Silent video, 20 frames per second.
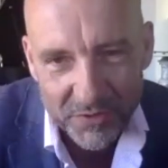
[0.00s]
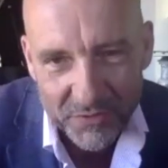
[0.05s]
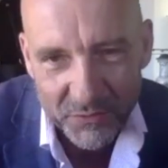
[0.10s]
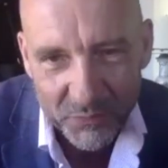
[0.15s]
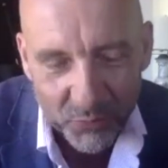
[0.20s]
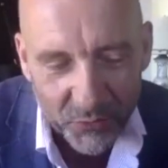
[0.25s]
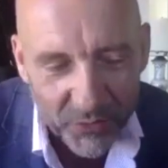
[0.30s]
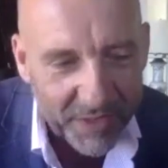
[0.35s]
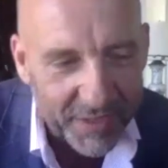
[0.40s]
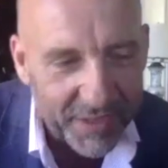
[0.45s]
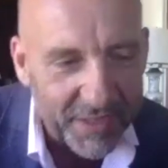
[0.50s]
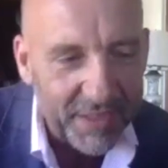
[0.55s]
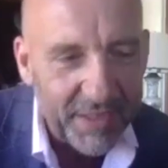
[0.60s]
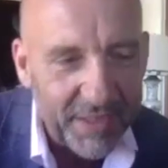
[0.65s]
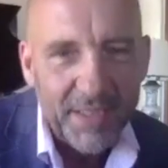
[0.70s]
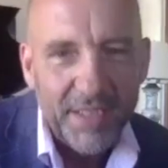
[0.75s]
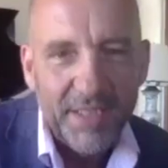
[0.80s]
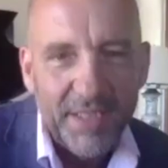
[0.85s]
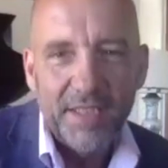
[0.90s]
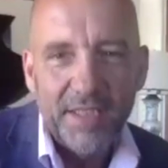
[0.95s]
really,
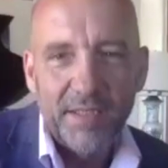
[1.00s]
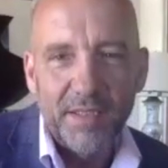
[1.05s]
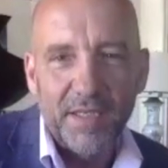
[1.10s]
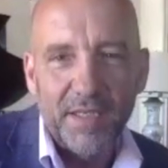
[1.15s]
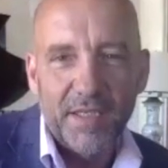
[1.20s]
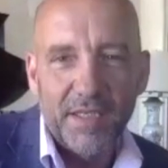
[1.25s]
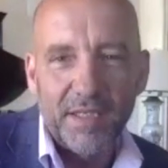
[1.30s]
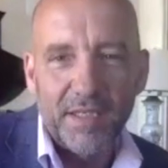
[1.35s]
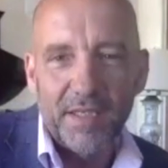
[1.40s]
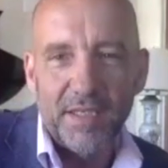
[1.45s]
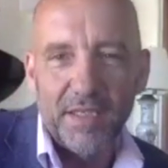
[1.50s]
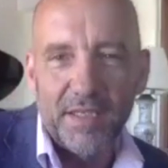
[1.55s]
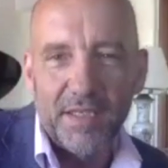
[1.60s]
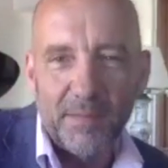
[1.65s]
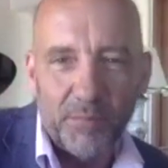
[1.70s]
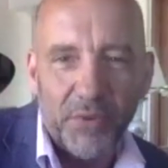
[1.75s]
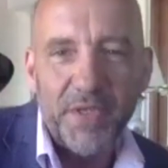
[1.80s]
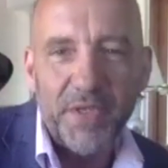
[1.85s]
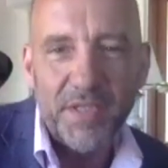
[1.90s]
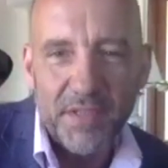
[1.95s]

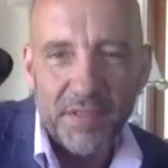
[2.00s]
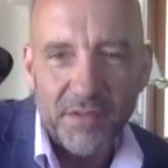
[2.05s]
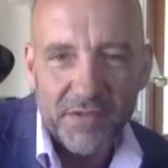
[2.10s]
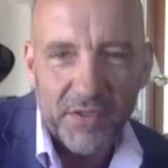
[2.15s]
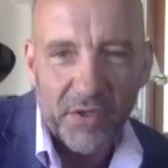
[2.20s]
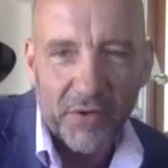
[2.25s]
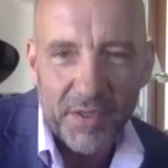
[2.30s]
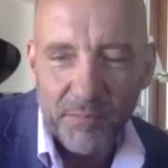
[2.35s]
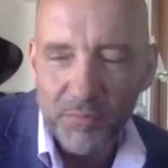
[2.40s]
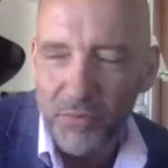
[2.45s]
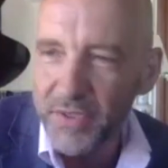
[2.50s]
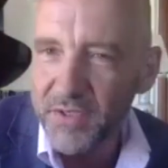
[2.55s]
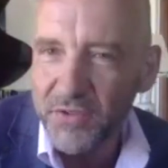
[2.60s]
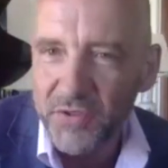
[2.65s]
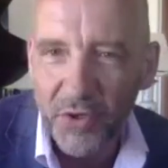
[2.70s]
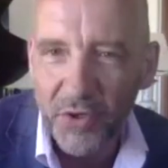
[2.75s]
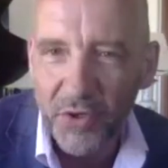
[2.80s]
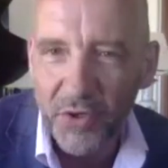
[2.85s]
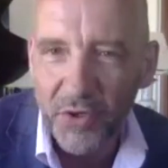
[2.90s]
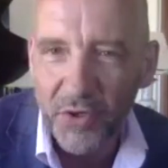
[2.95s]
Bryn
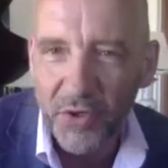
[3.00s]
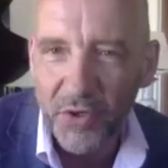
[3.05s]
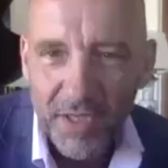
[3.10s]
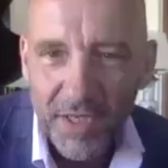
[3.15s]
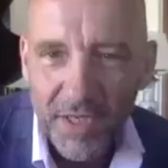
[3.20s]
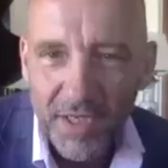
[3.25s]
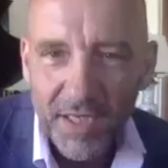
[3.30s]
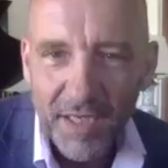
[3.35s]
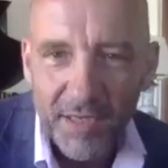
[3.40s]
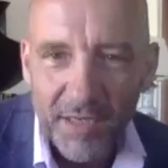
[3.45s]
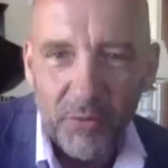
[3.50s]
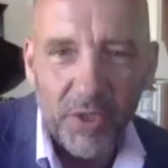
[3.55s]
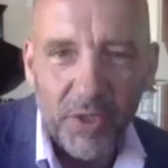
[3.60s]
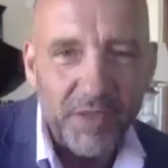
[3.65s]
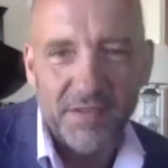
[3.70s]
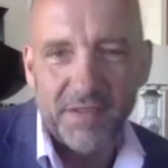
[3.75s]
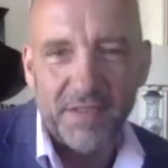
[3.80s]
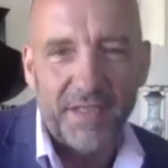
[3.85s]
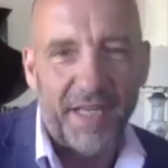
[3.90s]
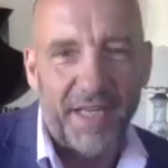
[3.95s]
Turfel
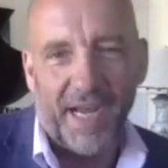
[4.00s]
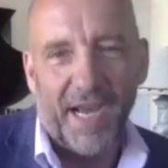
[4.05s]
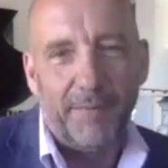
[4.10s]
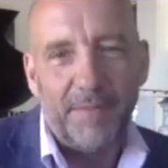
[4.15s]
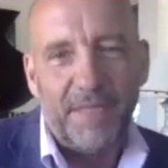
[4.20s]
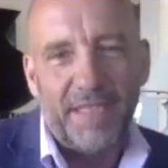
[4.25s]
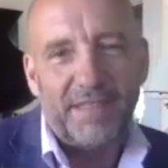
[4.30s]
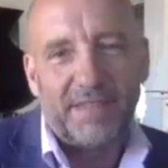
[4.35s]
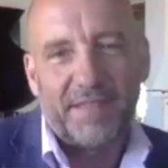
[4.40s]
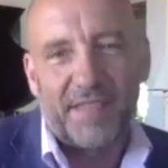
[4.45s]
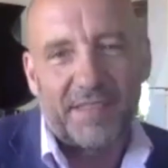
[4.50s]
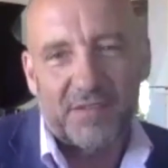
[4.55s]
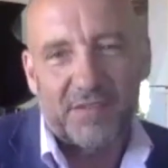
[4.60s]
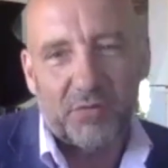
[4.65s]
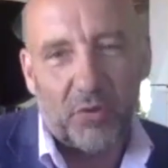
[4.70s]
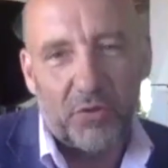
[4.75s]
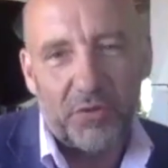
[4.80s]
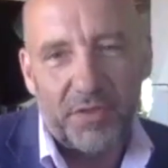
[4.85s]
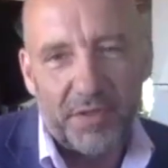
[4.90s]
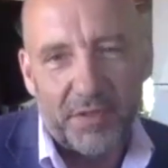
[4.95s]
was, I mean, he's
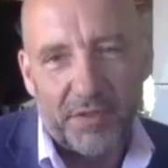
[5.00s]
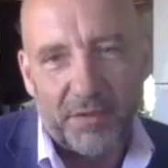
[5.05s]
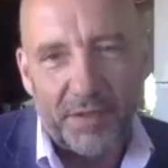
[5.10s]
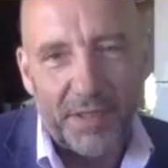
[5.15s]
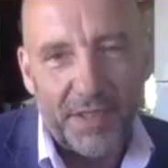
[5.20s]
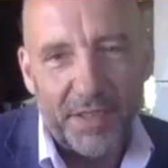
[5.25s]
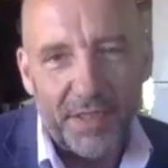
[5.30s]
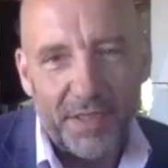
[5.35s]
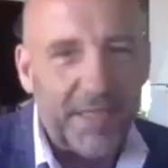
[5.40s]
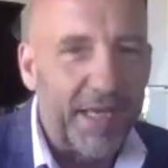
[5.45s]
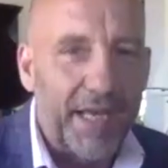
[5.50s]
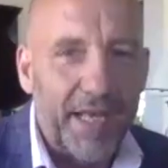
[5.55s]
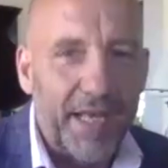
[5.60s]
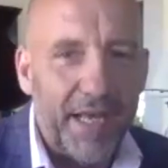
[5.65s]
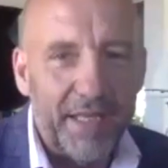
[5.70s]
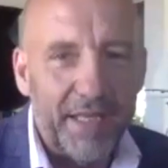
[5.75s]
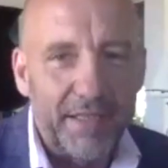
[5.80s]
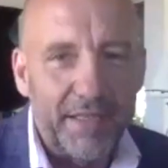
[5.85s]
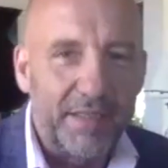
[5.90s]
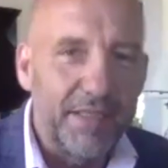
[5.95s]
extraordinary,
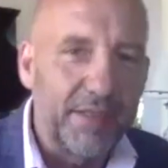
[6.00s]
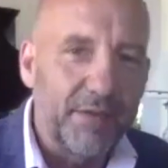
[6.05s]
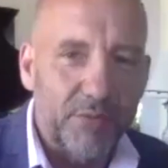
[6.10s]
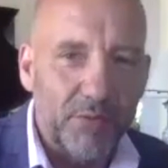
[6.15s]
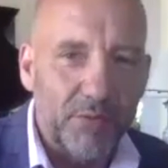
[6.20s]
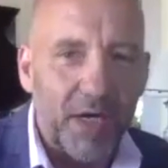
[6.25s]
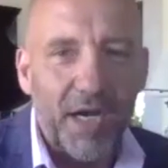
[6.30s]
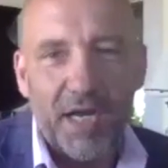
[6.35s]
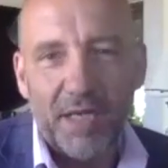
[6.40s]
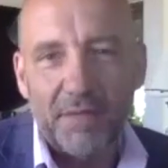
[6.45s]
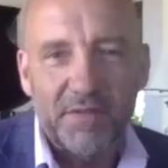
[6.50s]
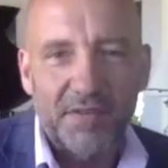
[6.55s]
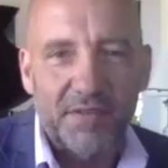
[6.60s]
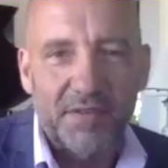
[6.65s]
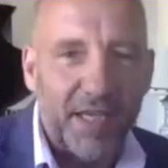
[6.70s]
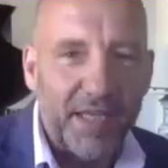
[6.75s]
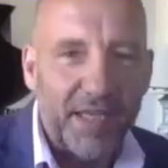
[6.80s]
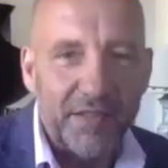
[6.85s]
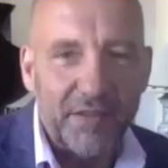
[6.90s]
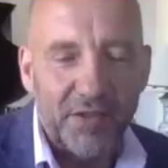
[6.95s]
and he arrives
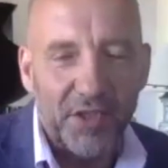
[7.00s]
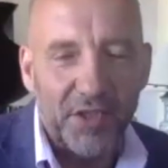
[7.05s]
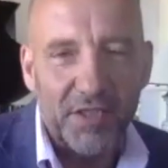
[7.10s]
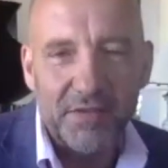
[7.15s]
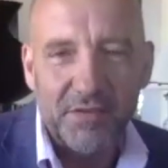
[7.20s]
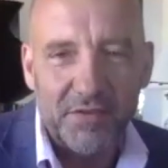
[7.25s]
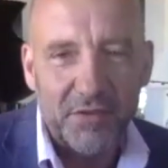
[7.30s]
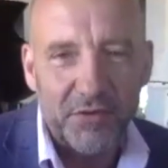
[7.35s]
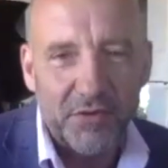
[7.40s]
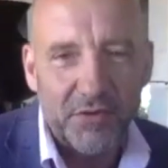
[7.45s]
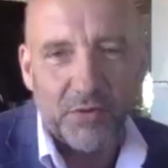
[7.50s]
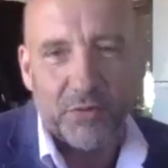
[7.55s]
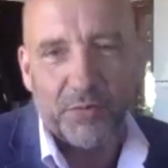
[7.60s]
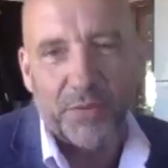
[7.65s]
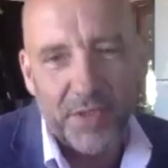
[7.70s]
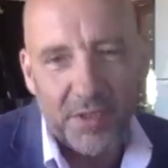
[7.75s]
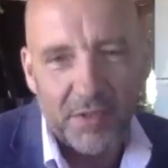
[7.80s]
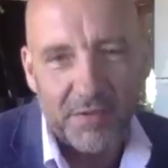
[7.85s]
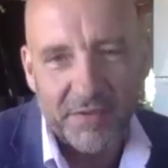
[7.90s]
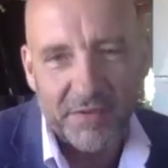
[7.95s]
and does 2
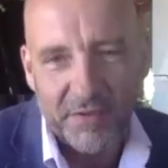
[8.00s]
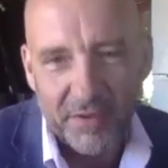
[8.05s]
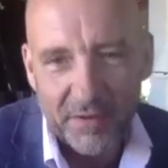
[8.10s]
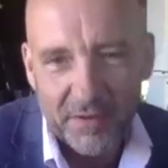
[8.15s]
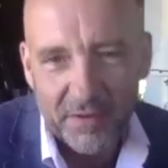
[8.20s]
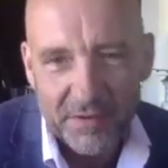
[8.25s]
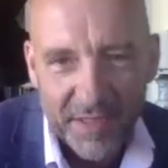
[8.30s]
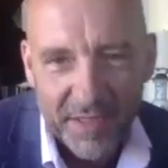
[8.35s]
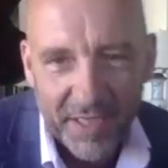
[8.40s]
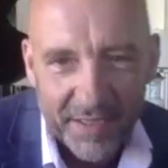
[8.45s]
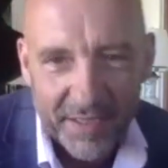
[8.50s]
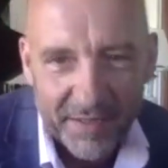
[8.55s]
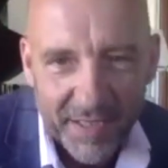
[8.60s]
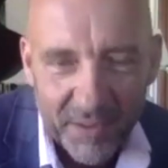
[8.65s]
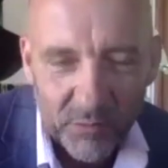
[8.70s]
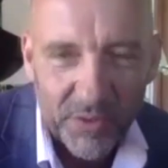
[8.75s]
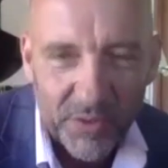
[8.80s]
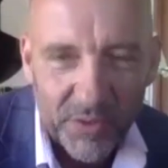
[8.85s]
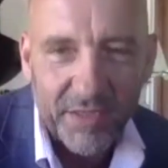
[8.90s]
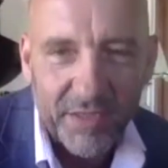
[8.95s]
rehearsals, and then
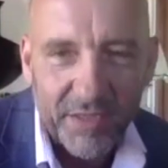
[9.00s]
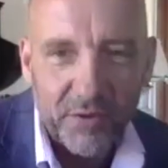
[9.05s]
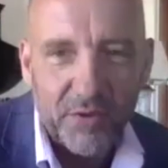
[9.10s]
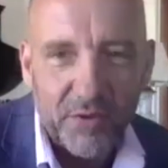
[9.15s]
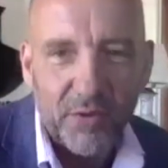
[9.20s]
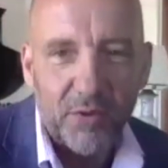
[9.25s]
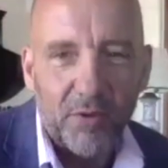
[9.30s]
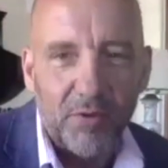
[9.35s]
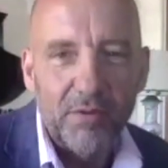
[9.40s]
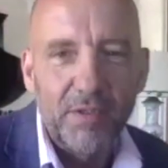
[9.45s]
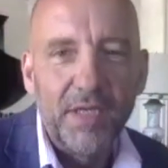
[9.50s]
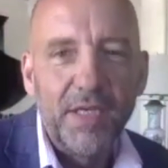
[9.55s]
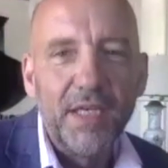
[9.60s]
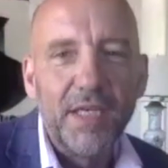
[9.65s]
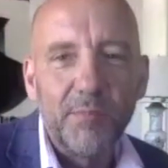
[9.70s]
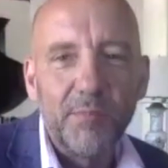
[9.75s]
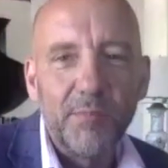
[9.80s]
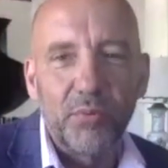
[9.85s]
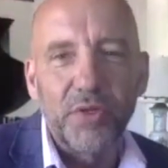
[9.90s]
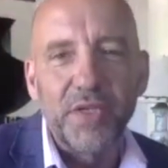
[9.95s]
we get a call,
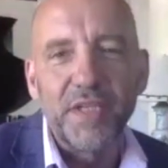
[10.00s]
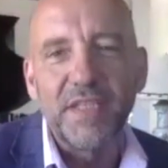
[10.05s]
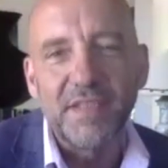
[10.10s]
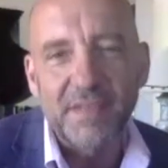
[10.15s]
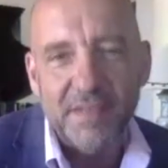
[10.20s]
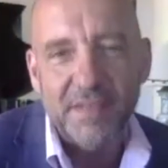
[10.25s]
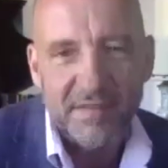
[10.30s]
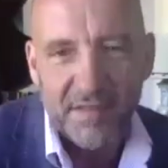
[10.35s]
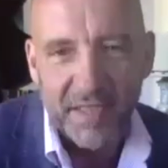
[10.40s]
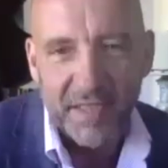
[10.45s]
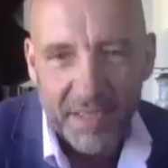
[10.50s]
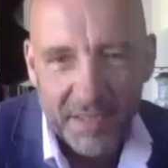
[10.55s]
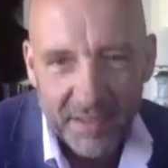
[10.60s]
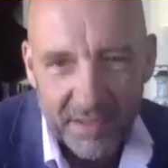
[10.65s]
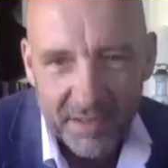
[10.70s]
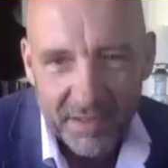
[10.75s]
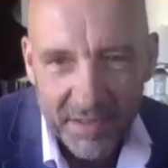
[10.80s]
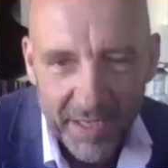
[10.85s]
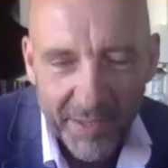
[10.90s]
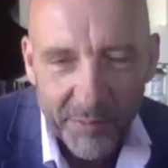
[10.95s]
Bryn is sick,
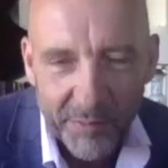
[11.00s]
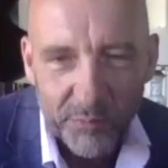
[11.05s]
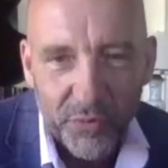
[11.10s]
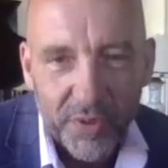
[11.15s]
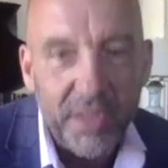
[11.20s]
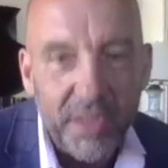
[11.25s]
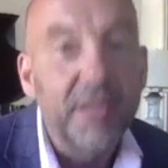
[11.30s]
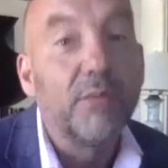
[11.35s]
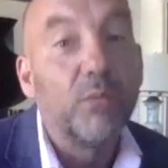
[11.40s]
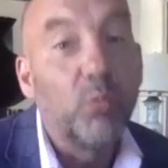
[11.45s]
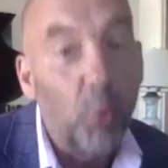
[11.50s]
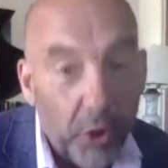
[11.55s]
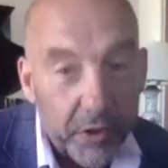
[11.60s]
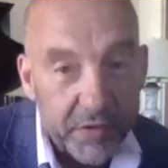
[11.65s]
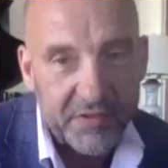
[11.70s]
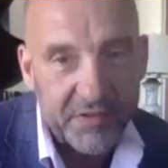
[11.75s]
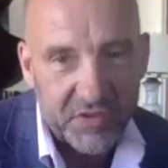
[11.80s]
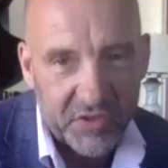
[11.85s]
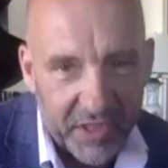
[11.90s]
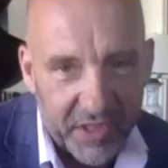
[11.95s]
and Bryn was
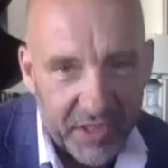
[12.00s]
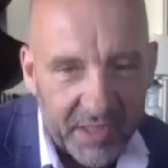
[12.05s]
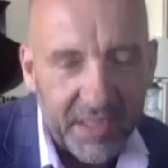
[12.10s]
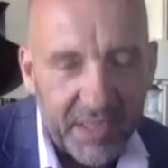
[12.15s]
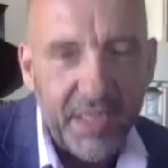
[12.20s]
sick,